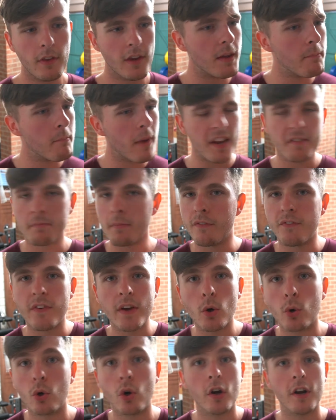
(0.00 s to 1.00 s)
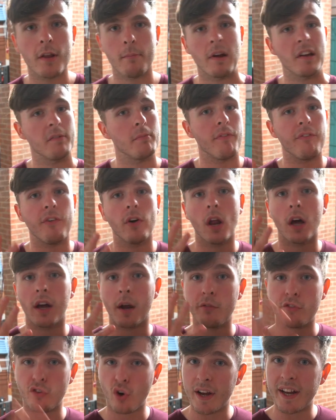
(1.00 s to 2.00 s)
It makes me feel good, it makes me feel like
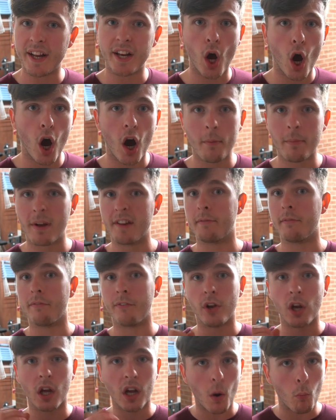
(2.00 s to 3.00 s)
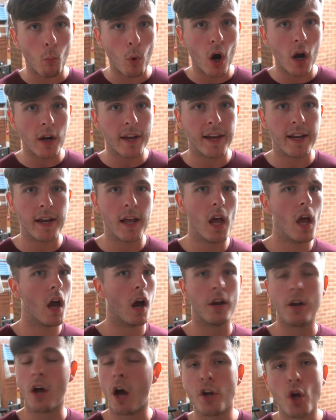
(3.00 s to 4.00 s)
I'm training hard, it makes me feel like I'm working,
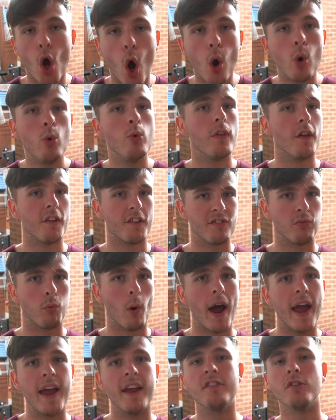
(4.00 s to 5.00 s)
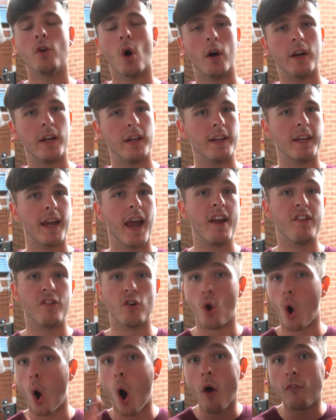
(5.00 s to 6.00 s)
and I know that sweat is not an
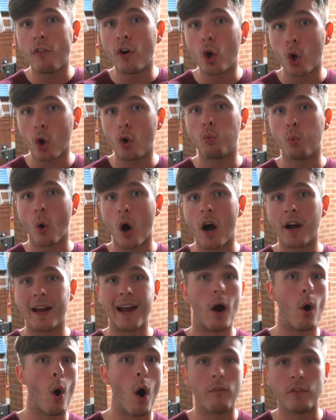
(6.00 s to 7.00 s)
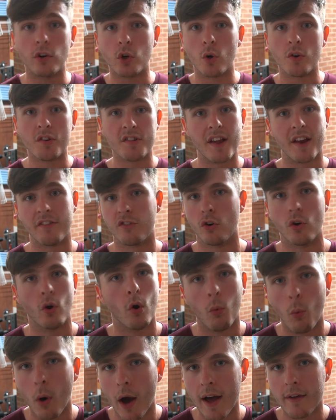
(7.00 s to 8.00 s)
indication of a good workout, of a good session
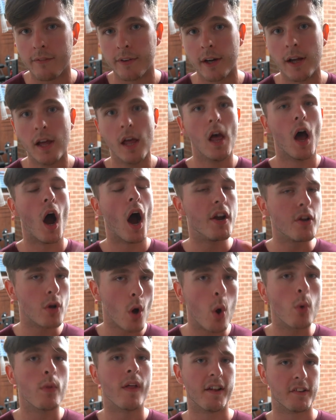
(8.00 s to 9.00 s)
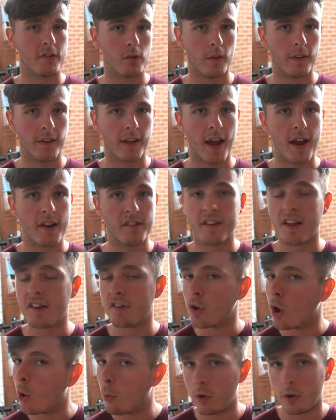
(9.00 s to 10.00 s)
or whatever. I know that's not the case, that's
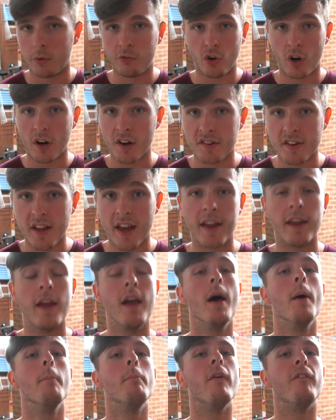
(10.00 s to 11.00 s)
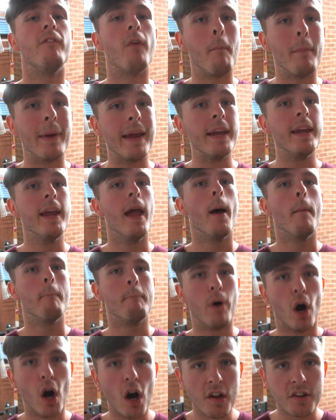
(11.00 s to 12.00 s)
not what I'm trying to say. But for me,
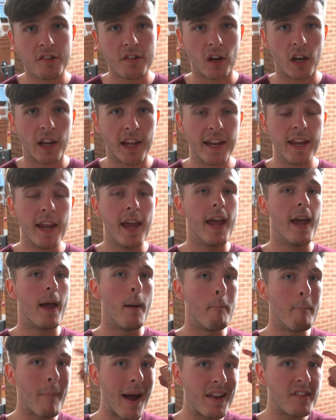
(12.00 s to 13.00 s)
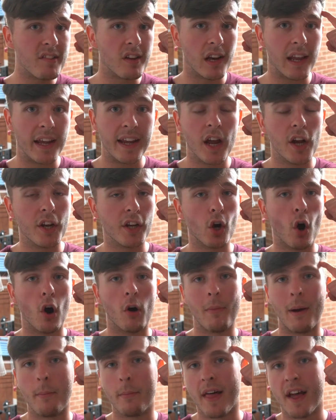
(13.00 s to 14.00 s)
personally, mentally, and you gotta
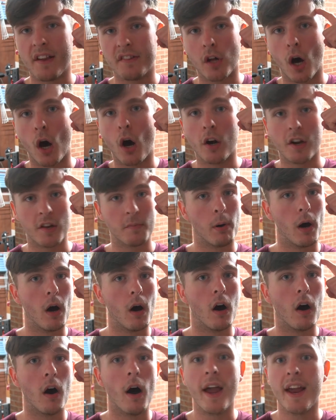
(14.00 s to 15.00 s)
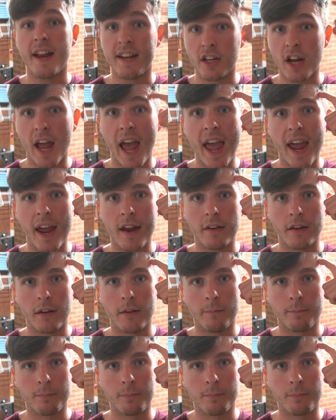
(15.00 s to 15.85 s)
remember that's the hardest part in your head,